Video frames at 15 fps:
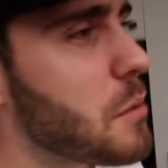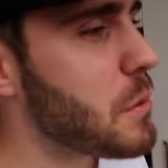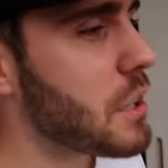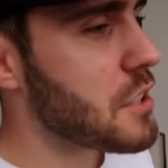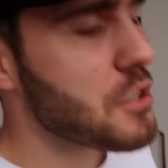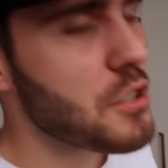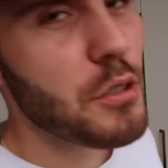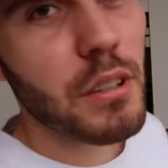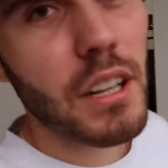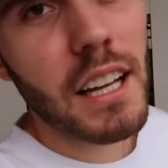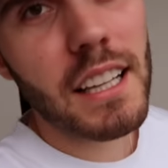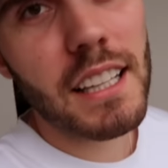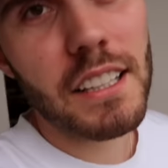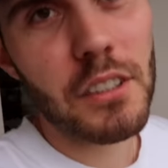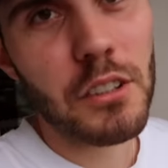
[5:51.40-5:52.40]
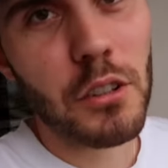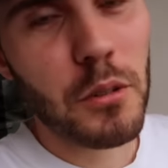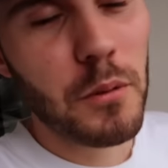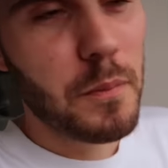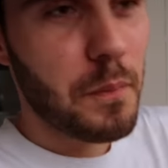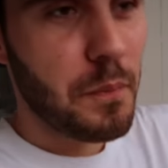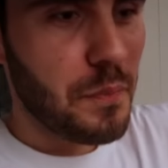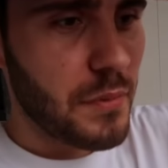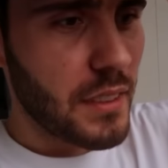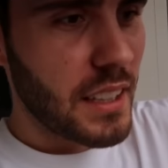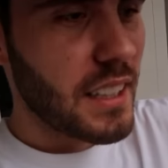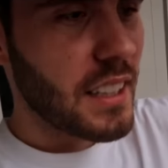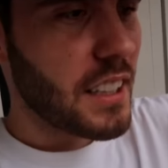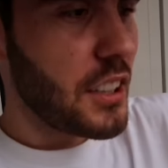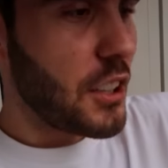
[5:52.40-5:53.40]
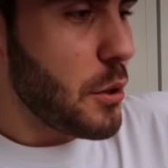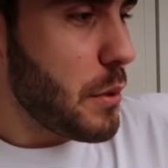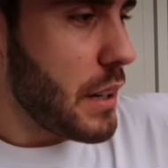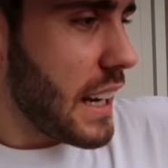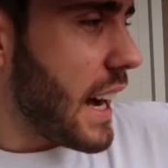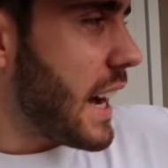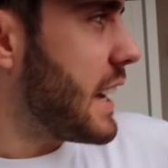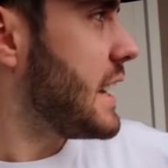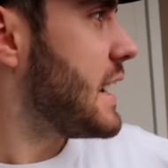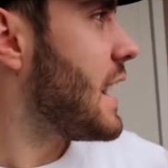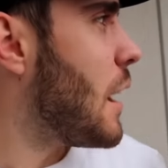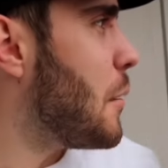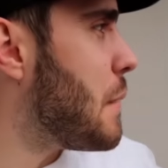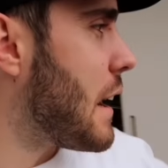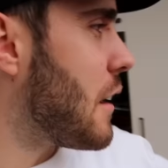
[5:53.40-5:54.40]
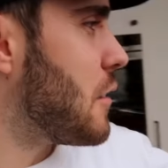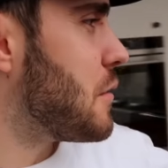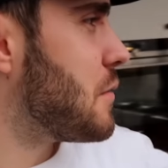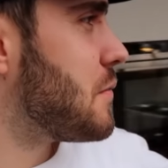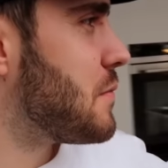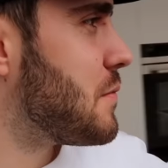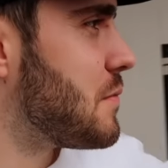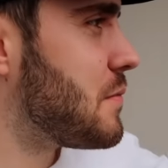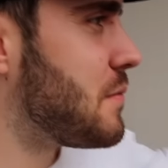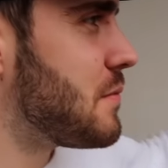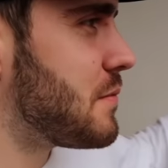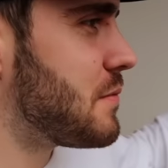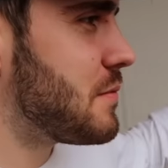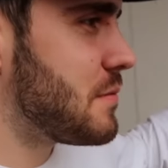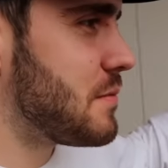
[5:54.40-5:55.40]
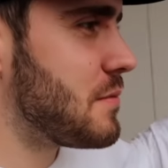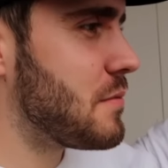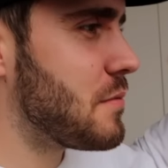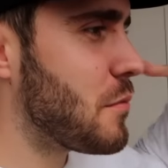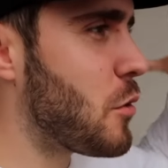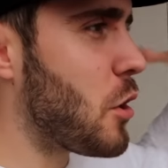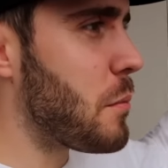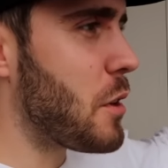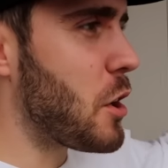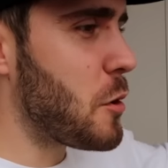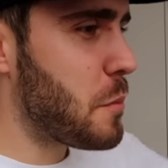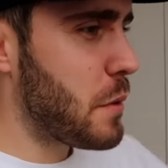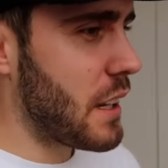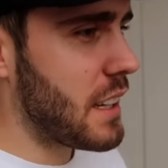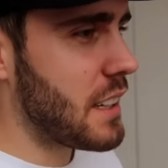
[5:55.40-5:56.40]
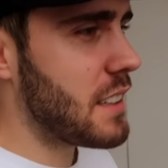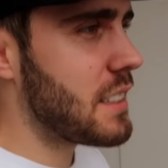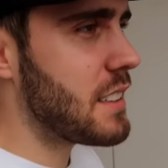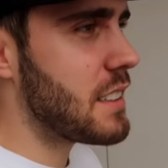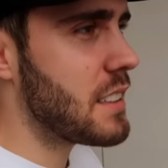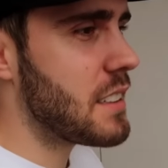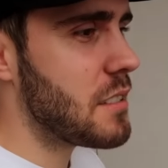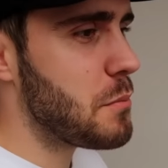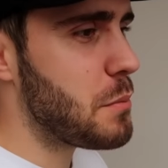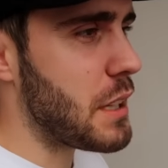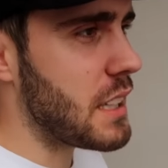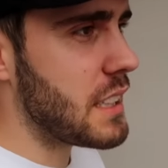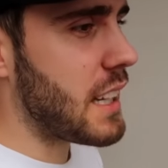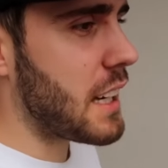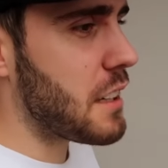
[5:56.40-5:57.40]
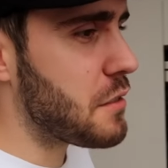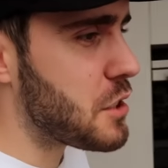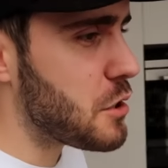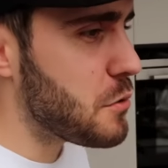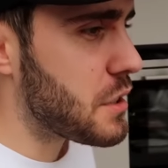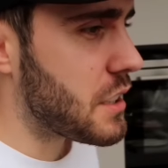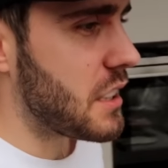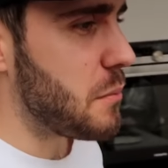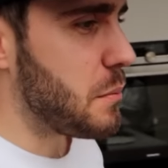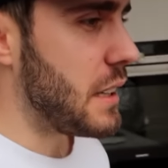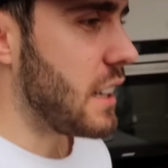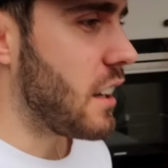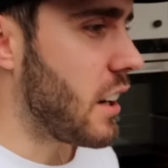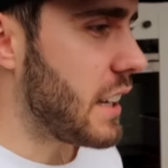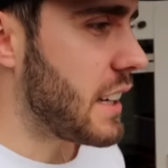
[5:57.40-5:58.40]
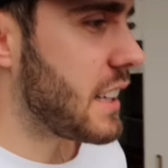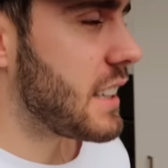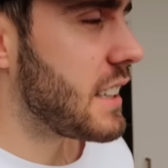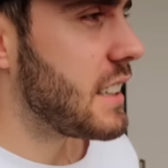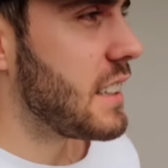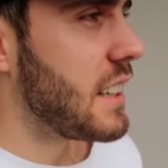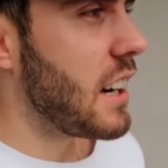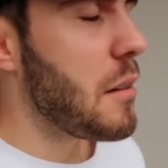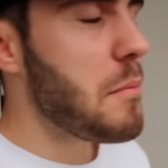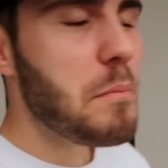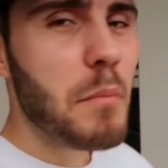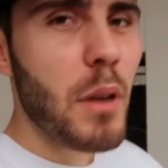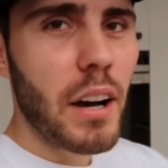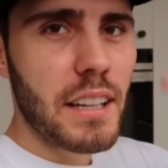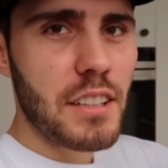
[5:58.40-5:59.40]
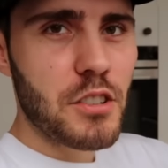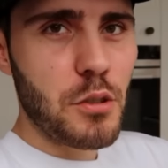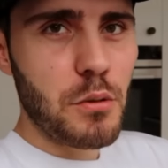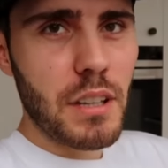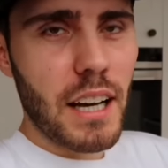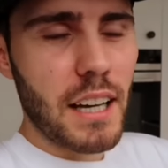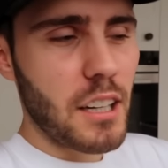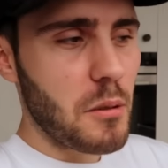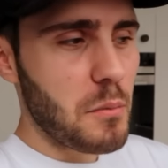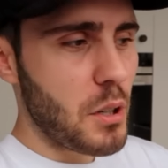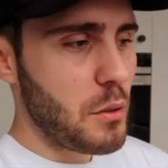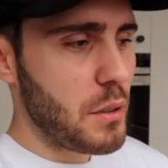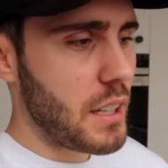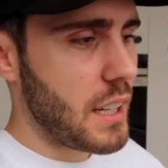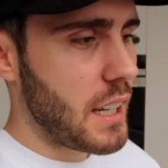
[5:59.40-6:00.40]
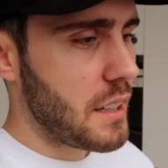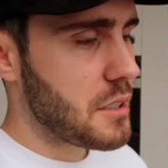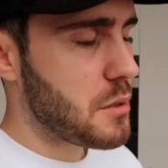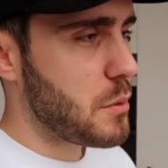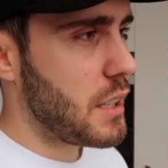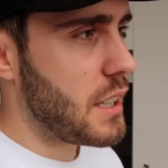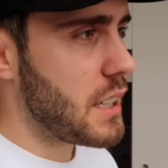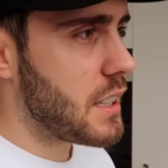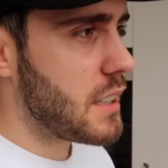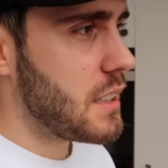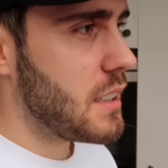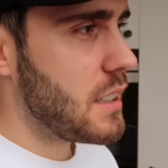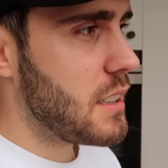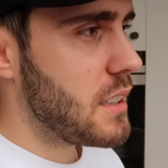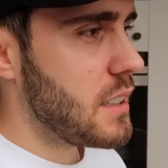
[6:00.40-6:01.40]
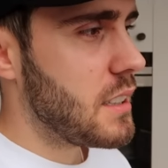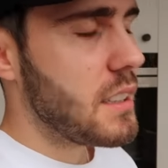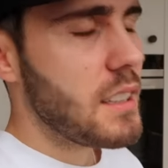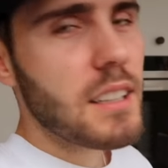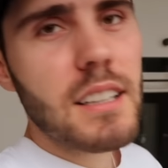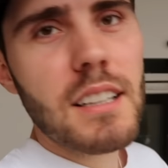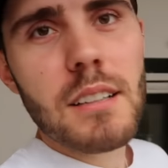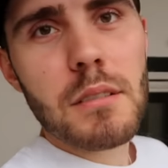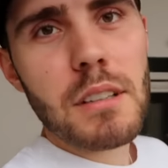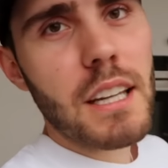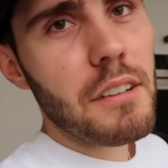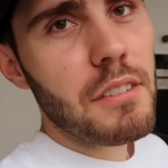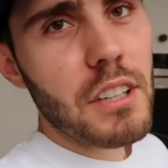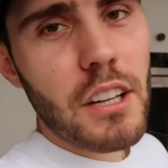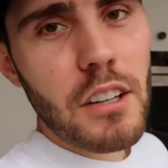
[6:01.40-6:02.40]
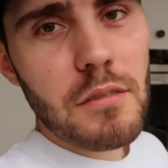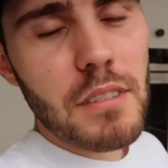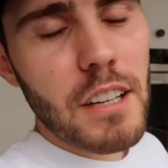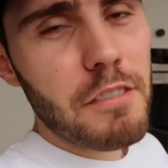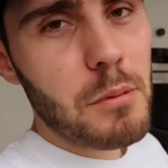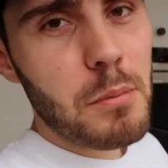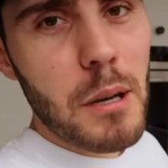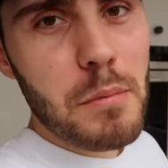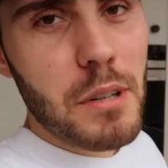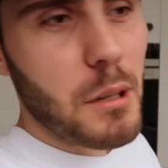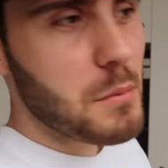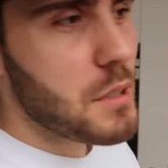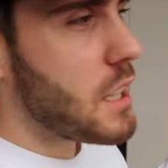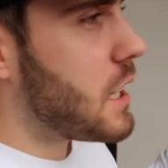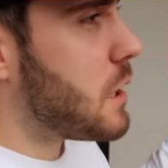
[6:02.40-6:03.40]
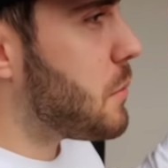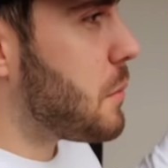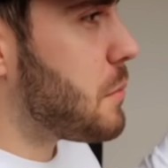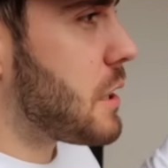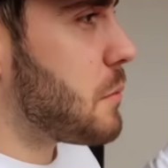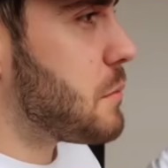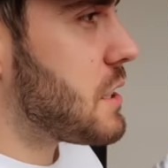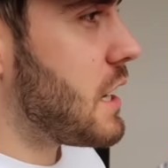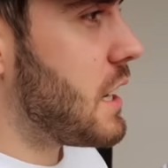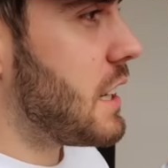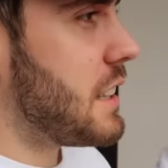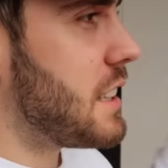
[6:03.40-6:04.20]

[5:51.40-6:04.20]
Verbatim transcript: I might shoot, like, a little Q and A about what I'm hoping being a dad of two is going to be like. I might shoot that and upload it next week. You never know. If the baby comes early, baby comes early.